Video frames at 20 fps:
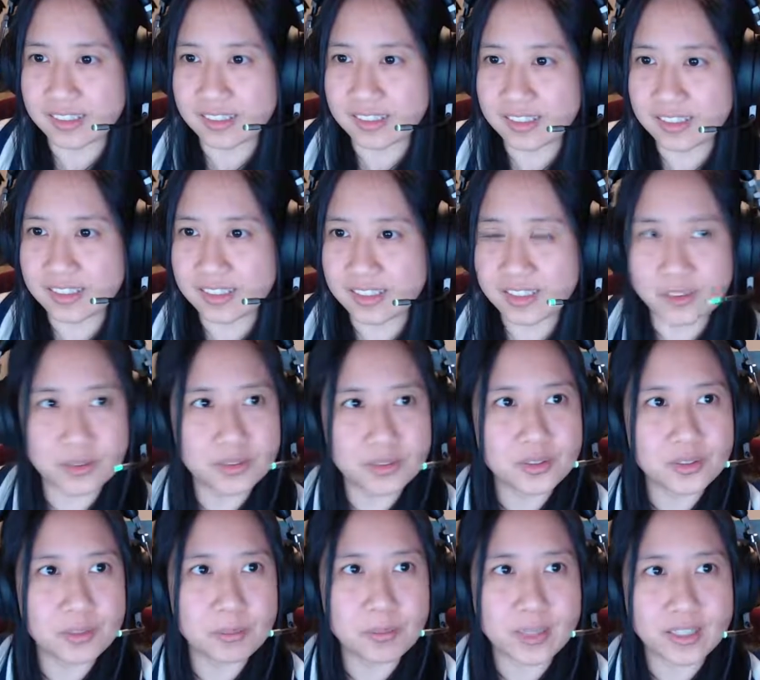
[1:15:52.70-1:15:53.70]
So
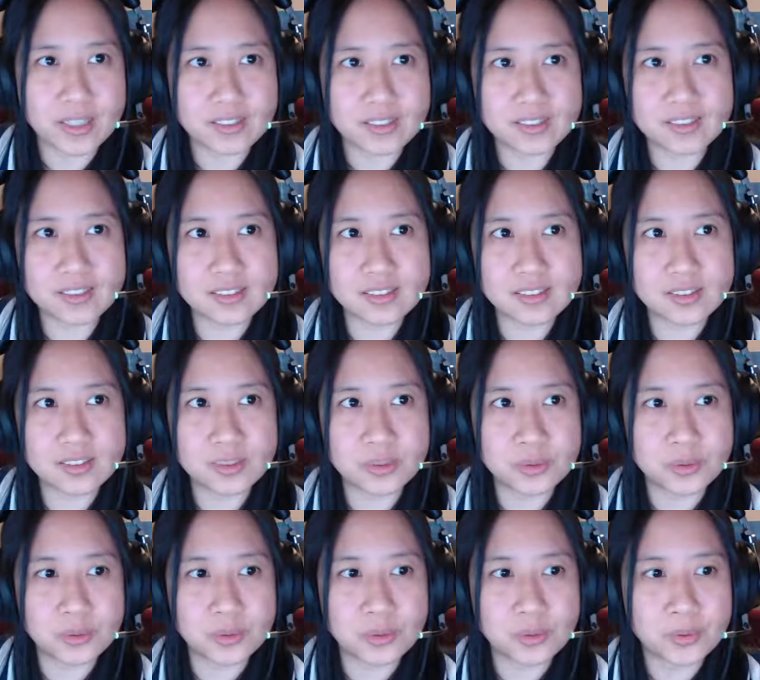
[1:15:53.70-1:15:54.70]
compared
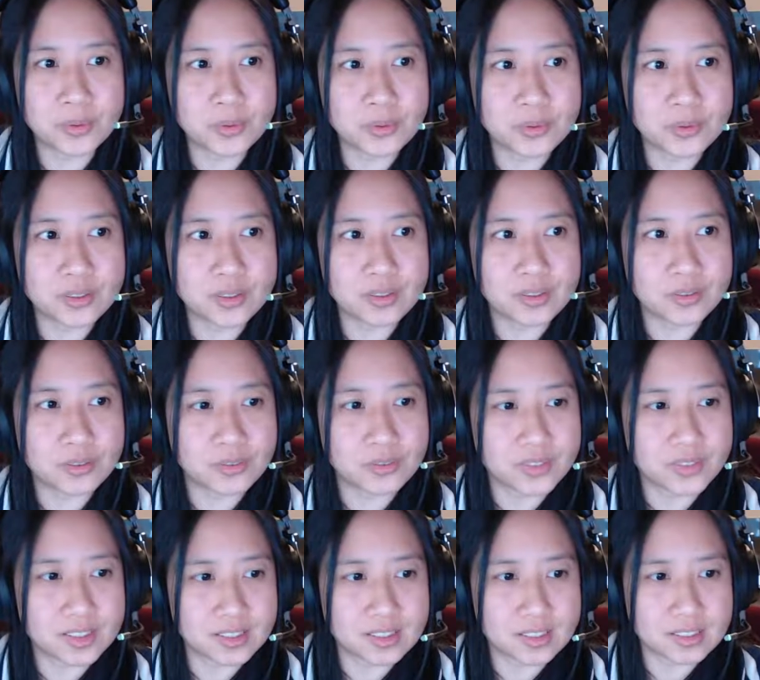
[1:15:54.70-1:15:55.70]
to all of
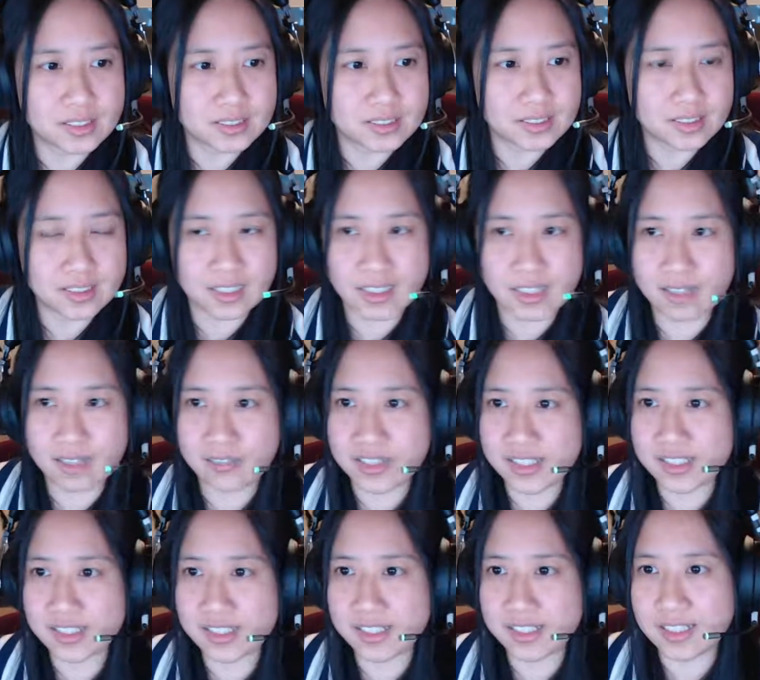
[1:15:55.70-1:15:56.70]
this that I've
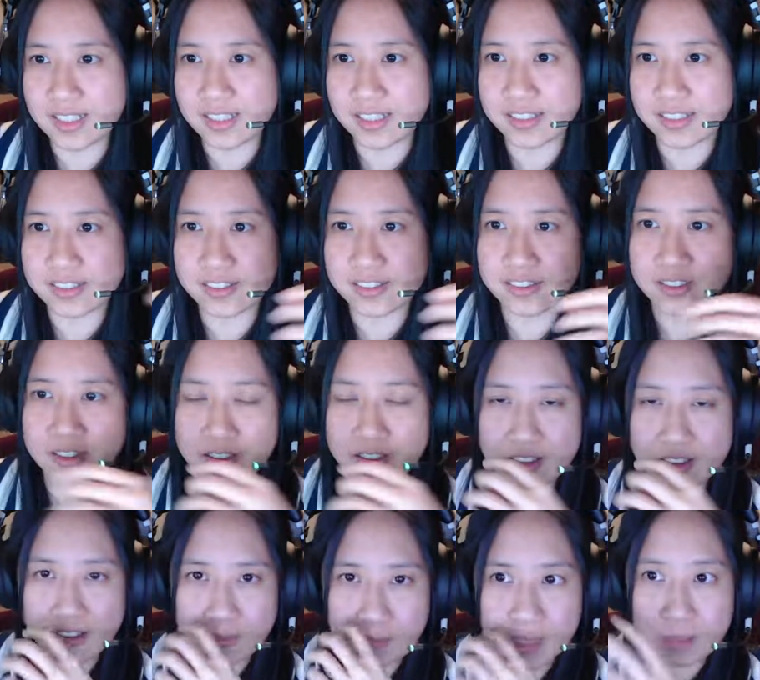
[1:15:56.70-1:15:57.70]
listed here,
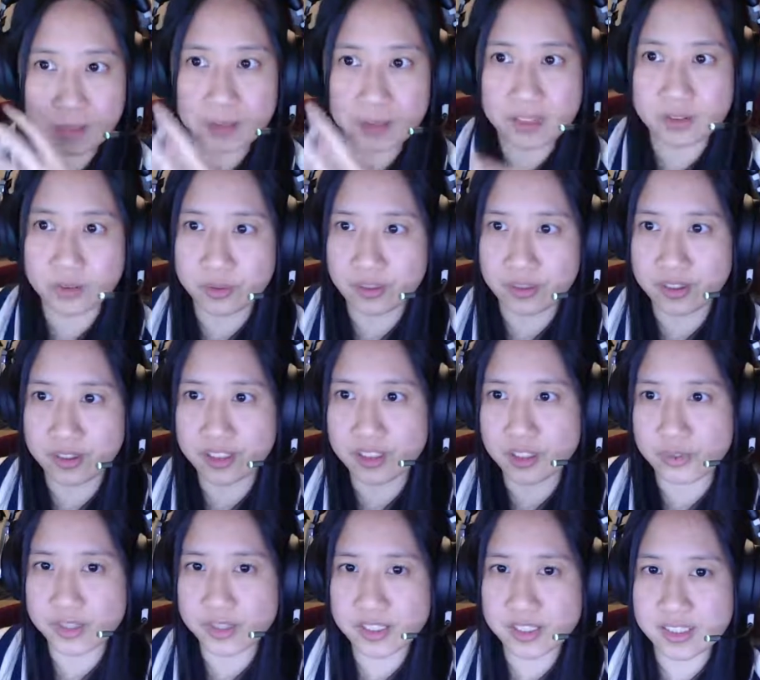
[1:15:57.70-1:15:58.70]
maybe you're
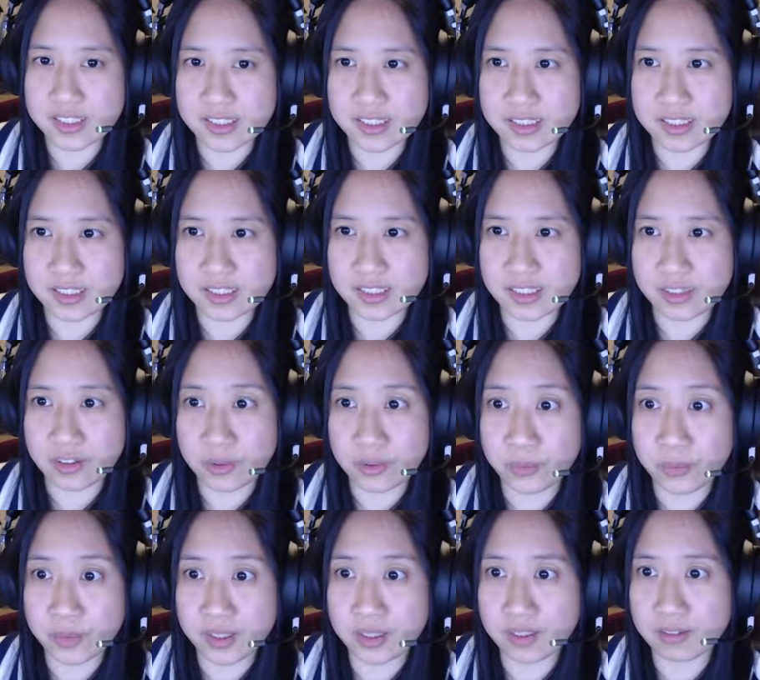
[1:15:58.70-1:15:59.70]
interested in
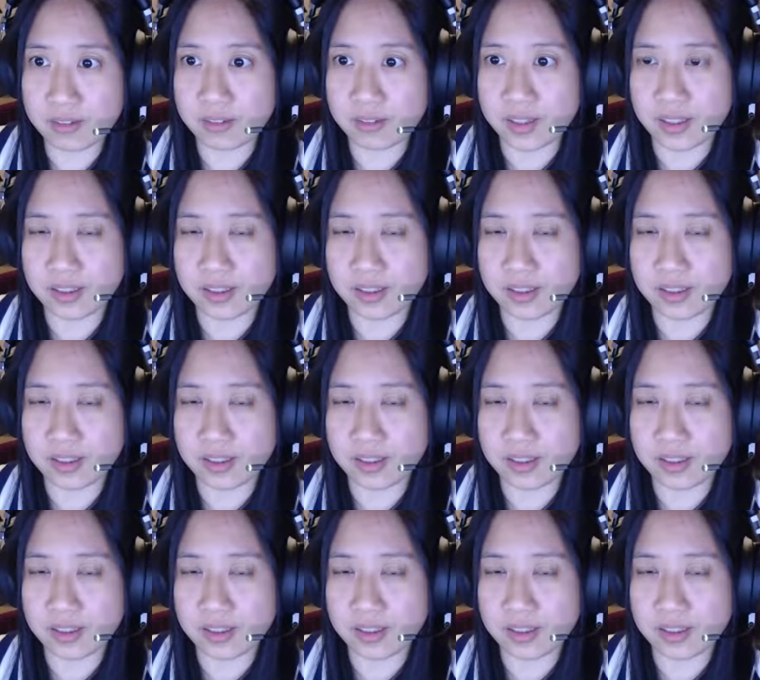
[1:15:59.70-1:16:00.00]
knowing, well,